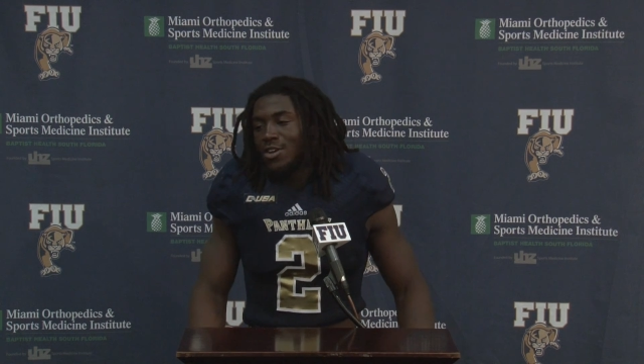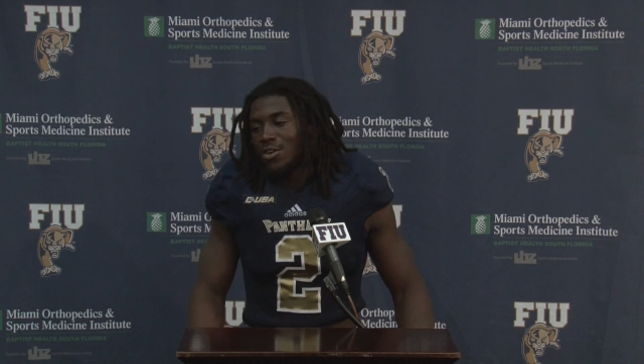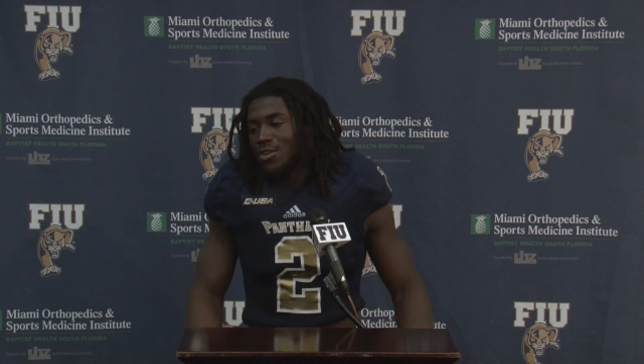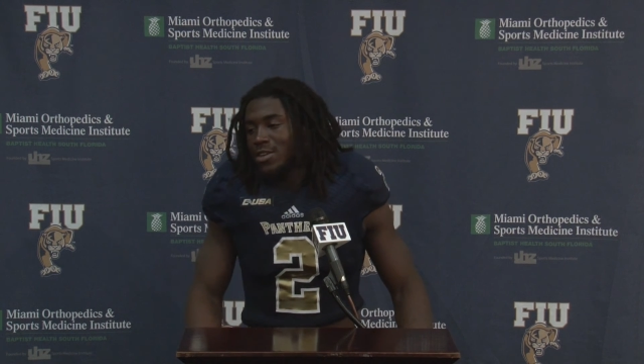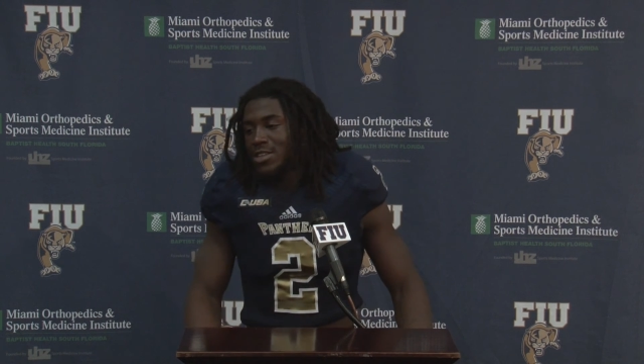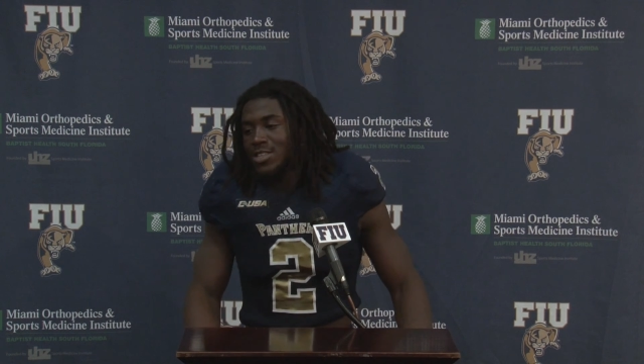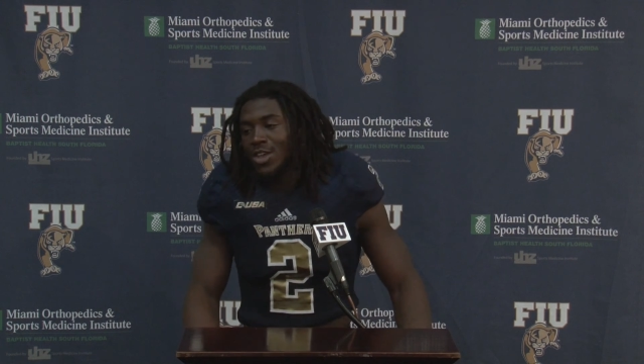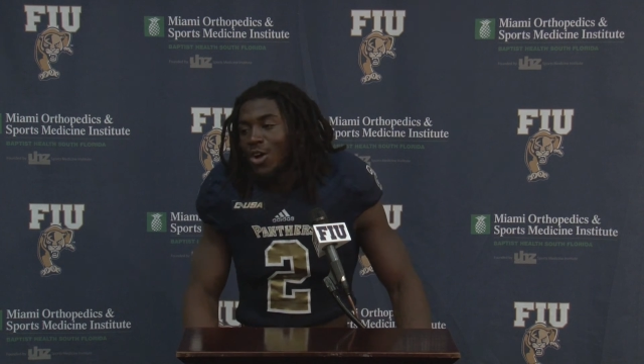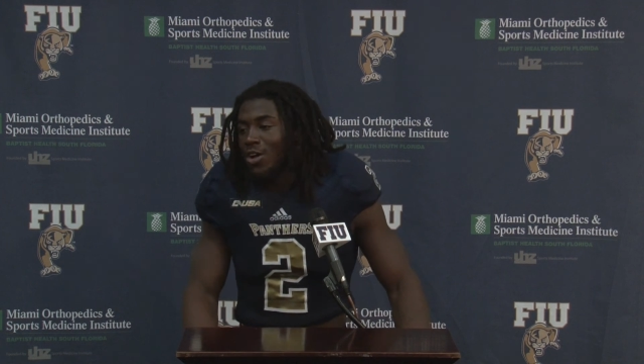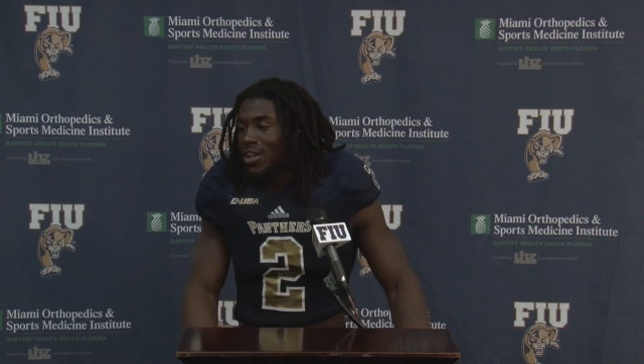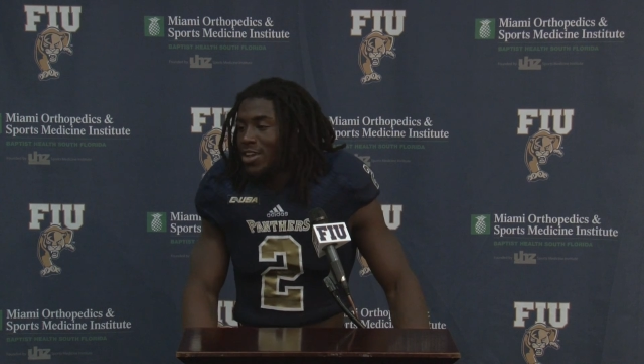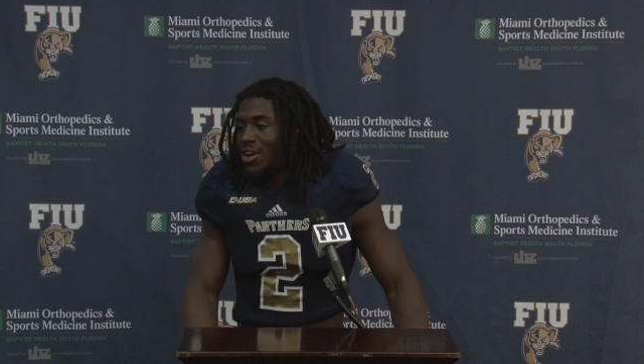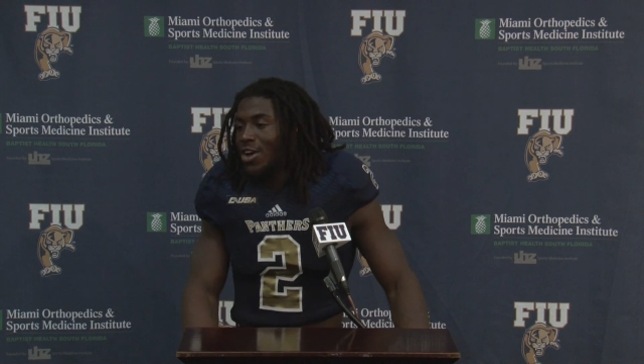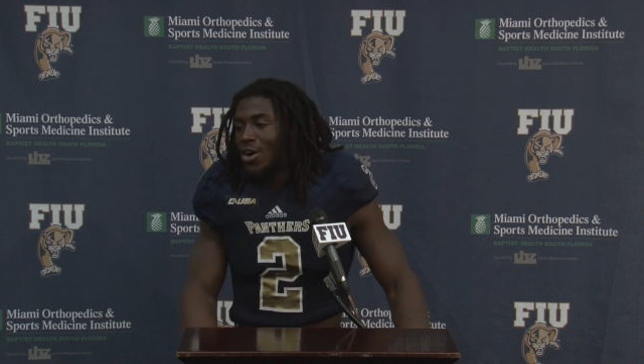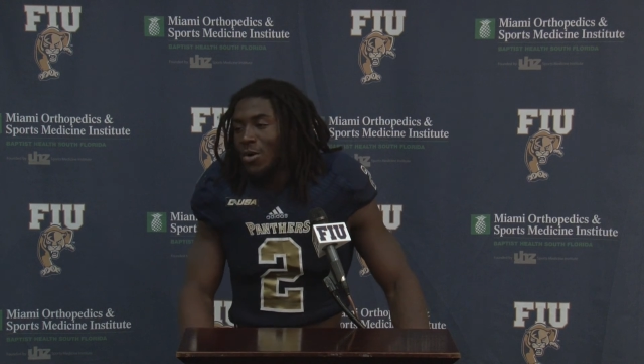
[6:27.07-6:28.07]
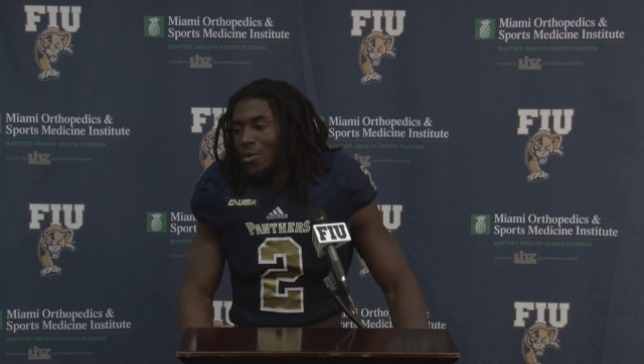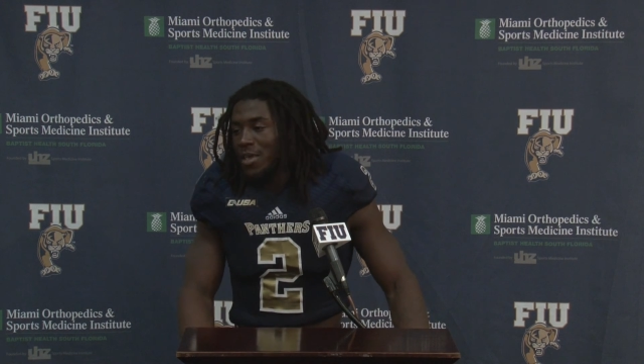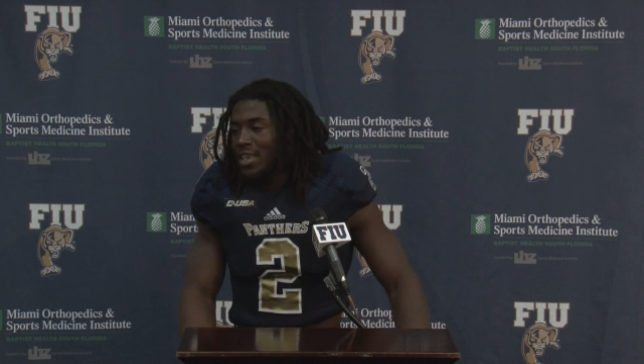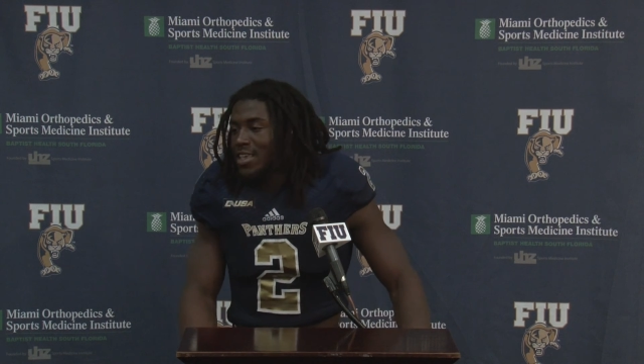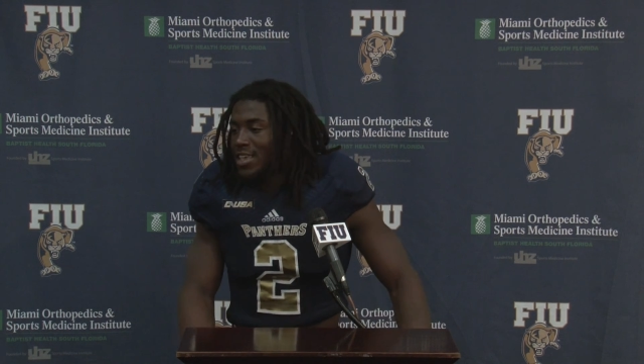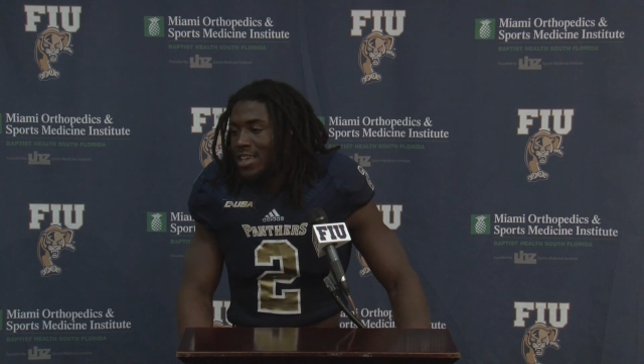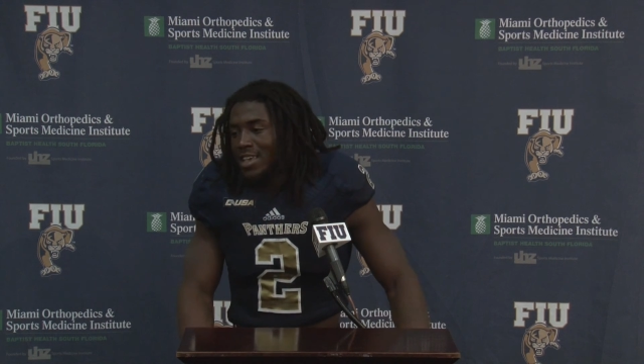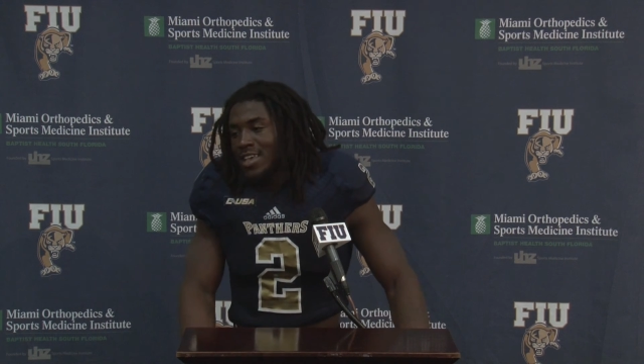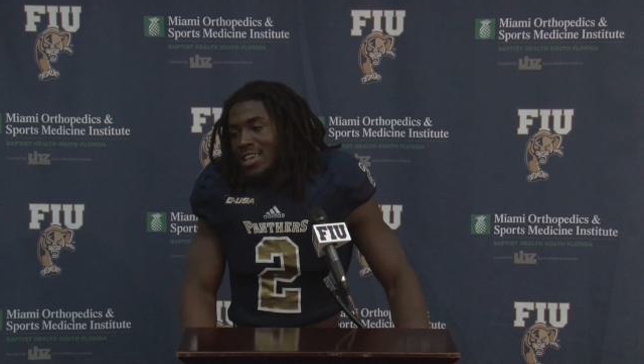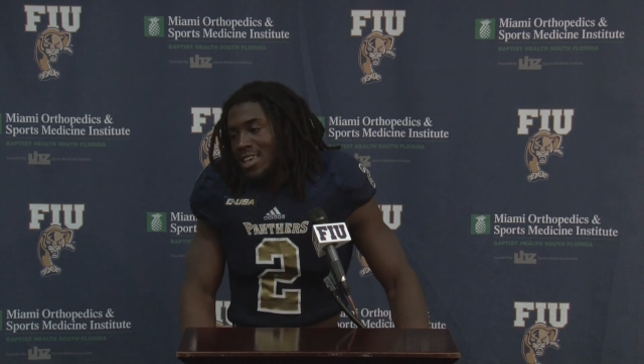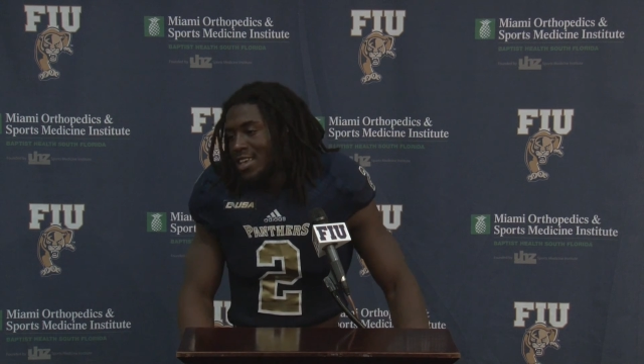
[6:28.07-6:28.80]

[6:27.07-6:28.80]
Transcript: know, is talking all week, and